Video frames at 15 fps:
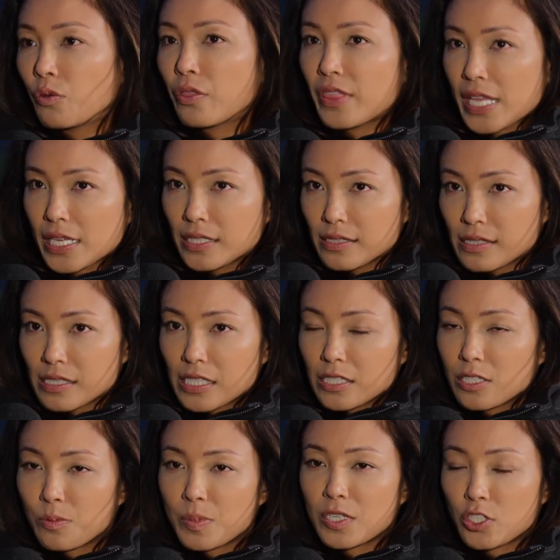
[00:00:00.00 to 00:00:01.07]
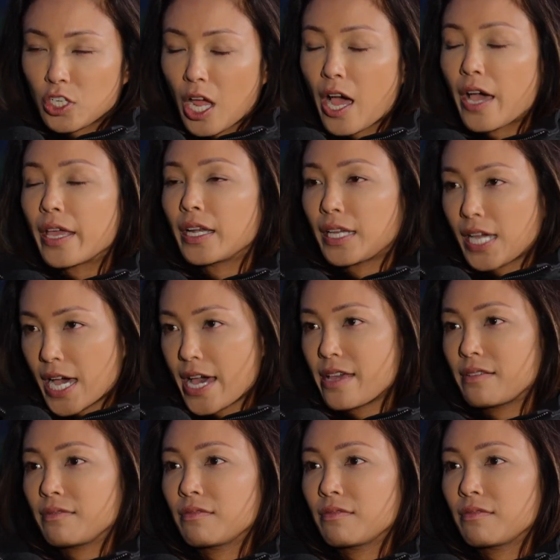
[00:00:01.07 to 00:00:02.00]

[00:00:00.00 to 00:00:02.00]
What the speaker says: things need to be shot and cut